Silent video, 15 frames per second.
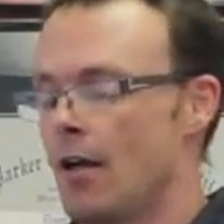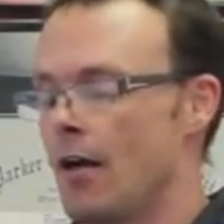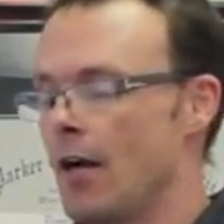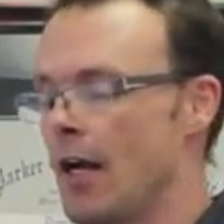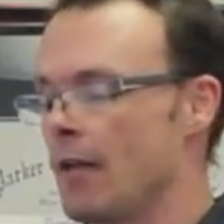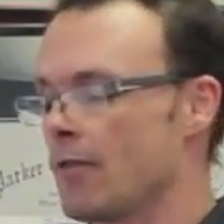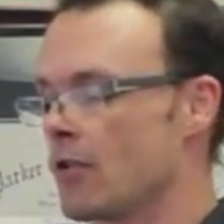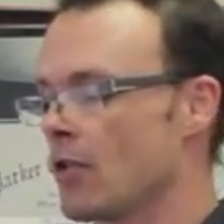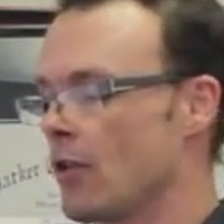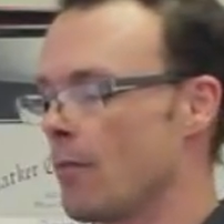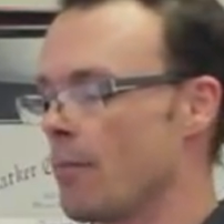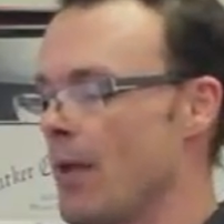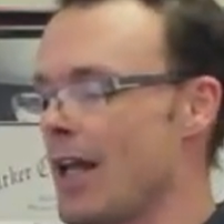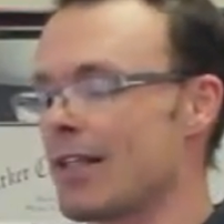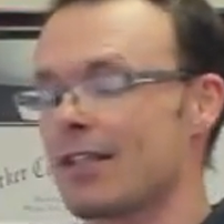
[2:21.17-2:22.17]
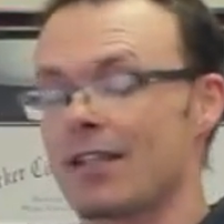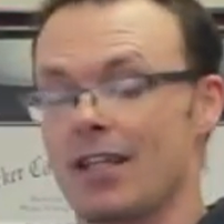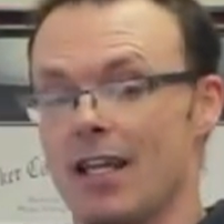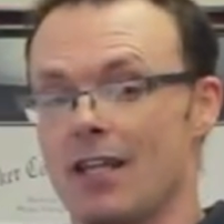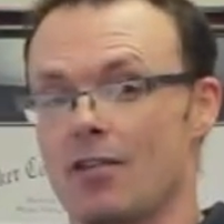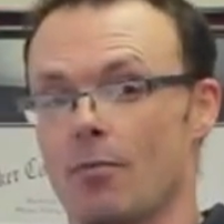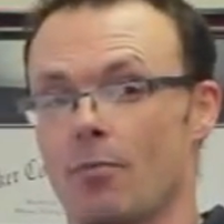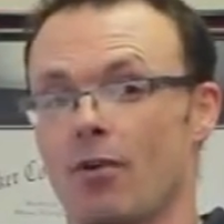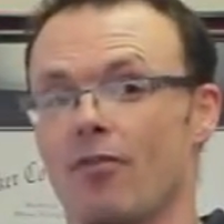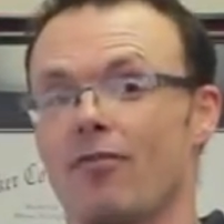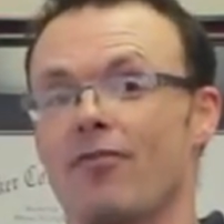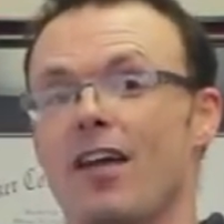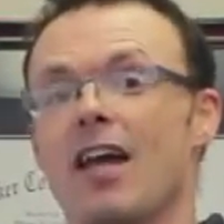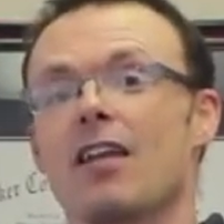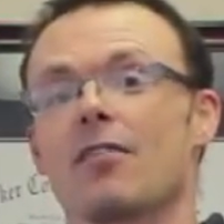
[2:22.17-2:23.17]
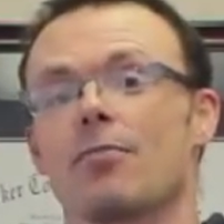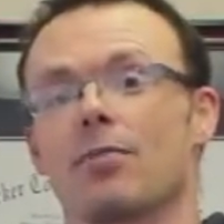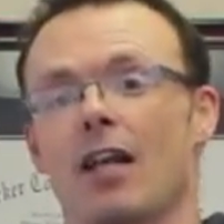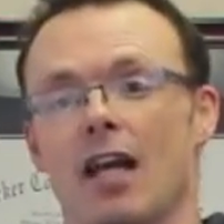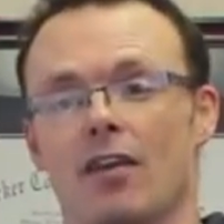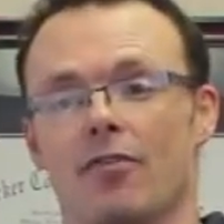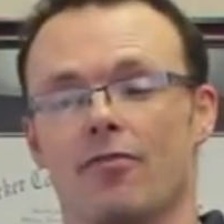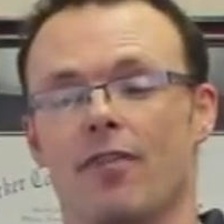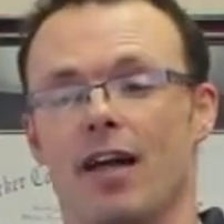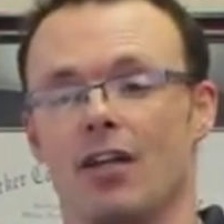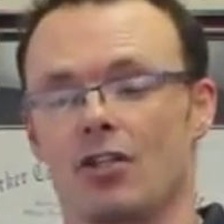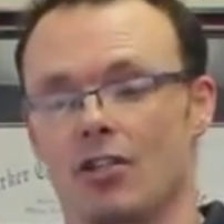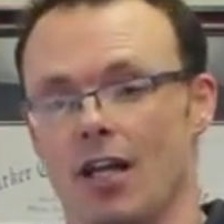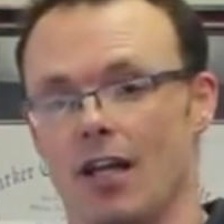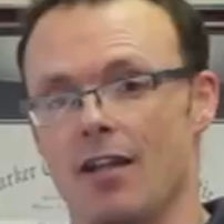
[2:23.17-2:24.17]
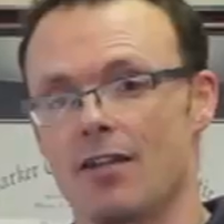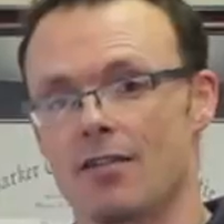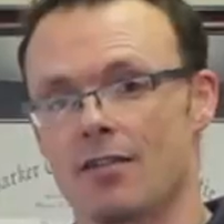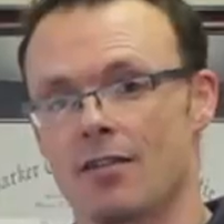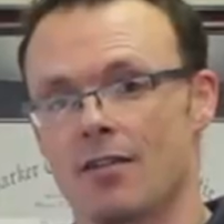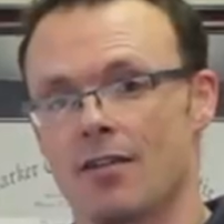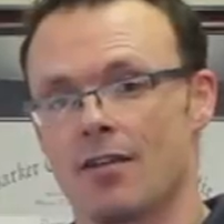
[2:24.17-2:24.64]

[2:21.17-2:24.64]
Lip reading: Right? So the best key to prevent plantar fasciitis